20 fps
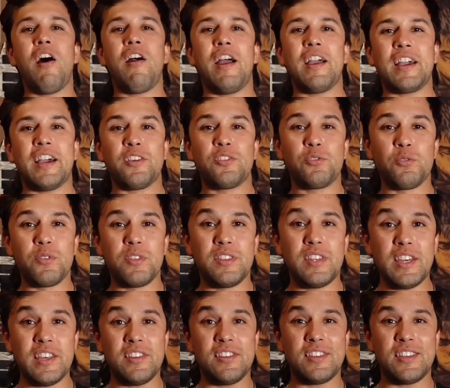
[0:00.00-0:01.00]
right, guys, so
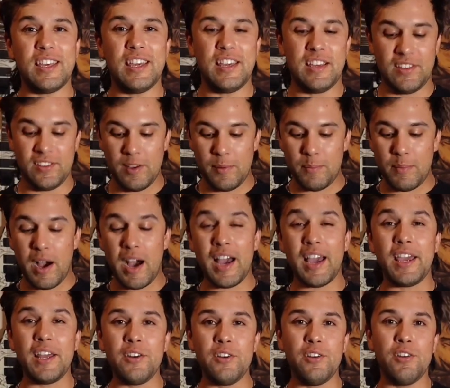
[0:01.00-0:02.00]
this is my
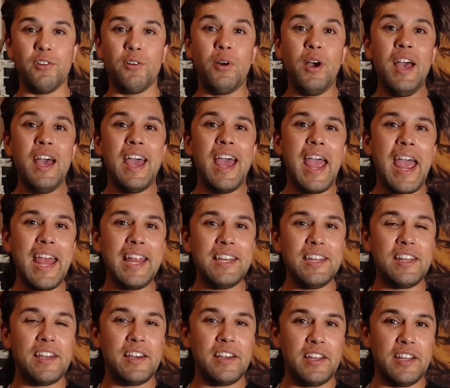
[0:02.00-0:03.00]
new
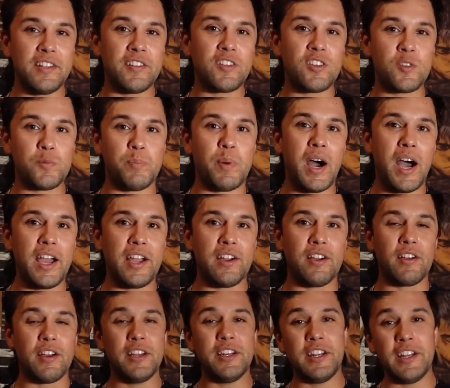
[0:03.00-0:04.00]
Enya Inspire
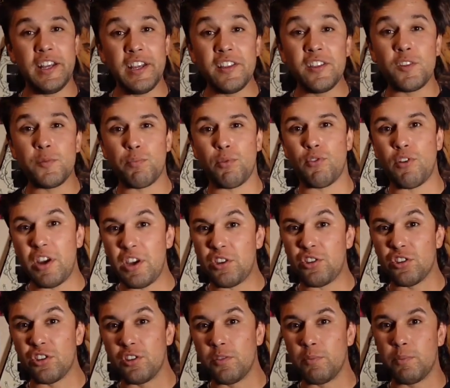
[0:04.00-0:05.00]
in an
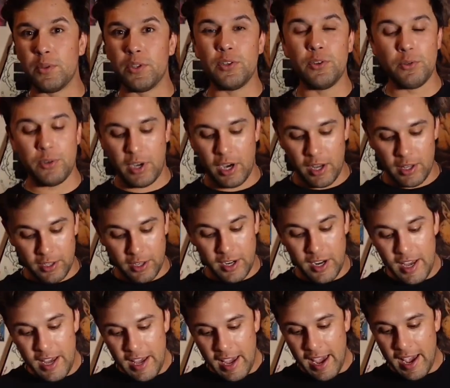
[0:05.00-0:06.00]
inspirational blue color.
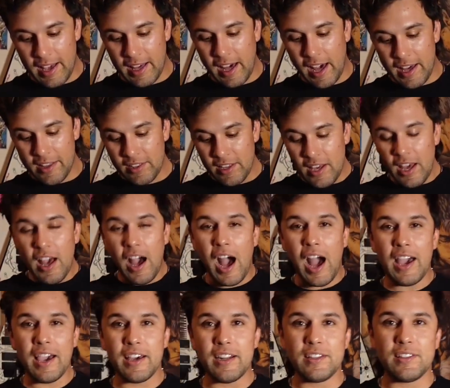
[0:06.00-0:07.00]
And guys,
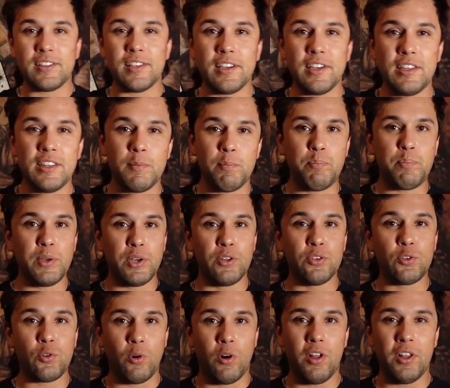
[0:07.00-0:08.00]
I gotta tell you, the
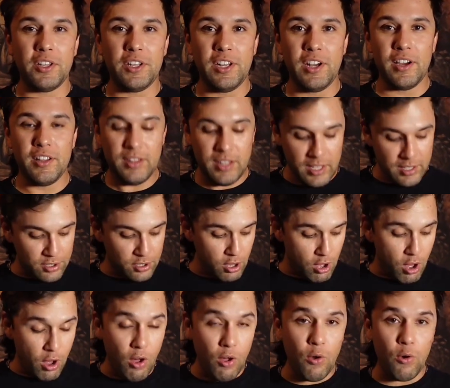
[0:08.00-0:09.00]
build quality on this
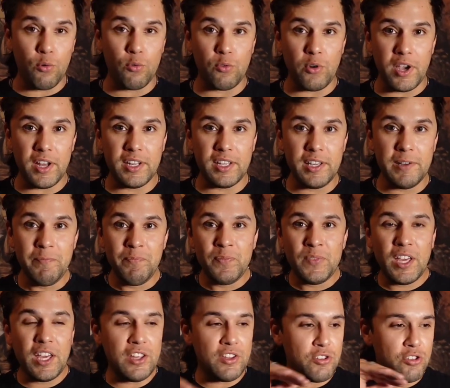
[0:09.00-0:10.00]
already
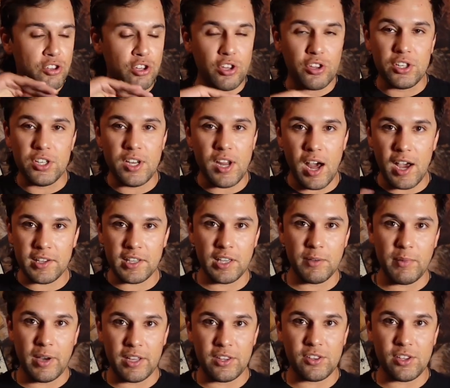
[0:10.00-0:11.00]
is just knocking
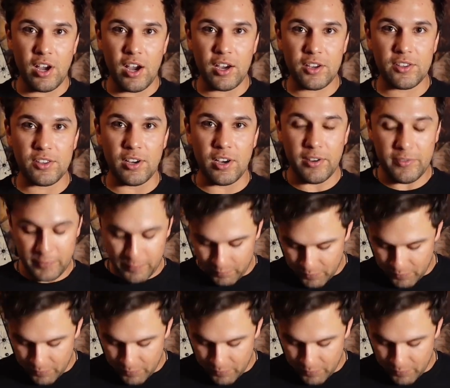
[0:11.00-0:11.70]
my socks off.